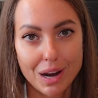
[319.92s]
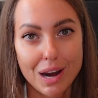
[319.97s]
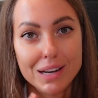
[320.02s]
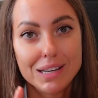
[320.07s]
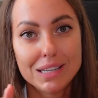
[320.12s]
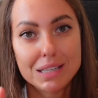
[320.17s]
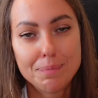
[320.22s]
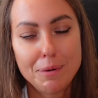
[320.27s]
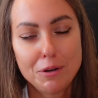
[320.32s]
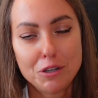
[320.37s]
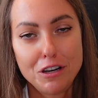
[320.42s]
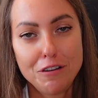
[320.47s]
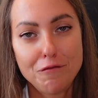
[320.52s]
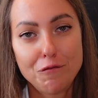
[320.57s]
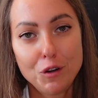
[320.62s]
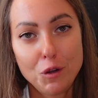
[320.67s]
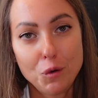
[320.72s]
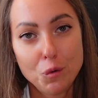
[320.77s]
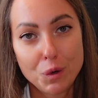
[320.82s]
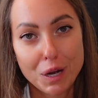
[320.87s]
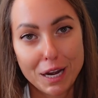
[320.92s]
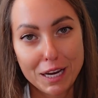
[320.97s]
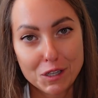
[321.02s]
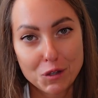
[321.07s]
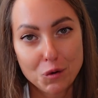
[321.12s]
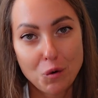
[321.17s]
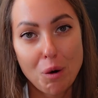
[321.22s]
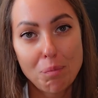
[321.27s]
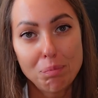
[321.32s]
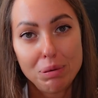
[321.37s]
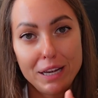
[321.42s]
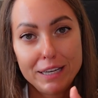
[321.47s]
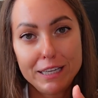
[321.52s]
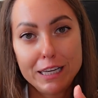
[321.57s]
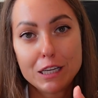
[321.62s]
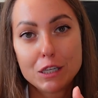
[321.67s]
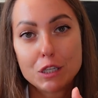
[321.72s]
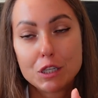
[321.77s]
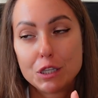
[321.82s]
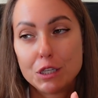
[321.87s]
And especially for you guys who are
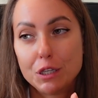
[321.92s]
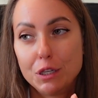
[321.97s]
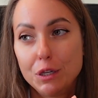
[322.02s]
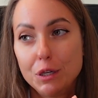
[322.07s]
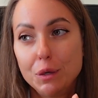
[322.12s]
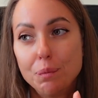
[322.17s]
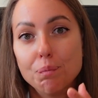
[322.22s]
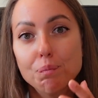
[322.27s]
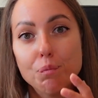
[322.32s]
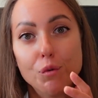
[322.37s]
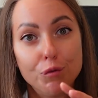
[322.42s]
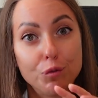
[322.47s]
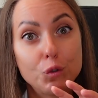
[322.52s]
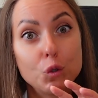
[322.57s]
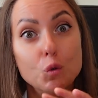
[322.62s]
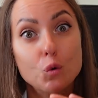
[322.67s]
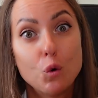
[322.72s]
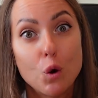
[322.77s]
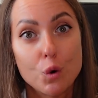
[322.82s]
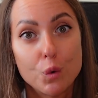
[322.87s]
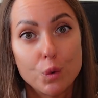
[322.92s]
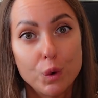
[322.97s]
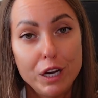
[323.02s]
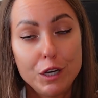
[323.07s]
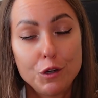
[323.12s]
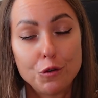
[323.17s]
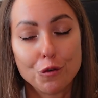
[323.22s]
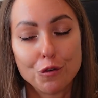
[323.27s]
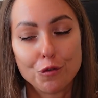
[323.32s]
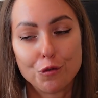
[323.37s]
planning to move to Norway, don't